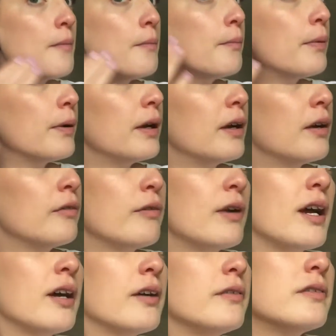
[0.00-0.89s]
But
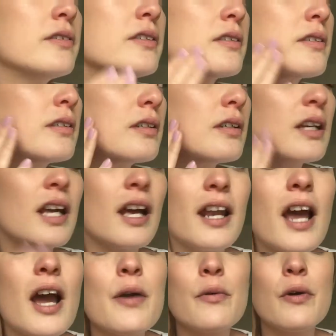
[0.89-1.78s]
around,
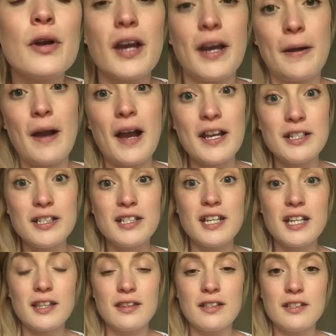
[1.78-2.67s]
and I had to
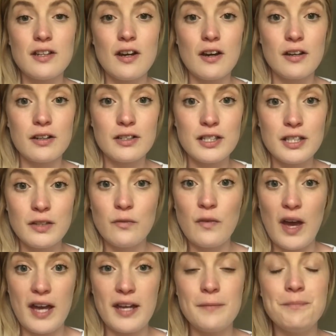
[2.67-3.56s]
take the dog to the
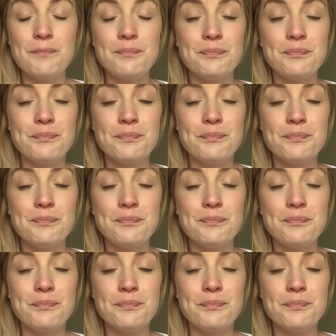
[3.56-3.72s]
vet,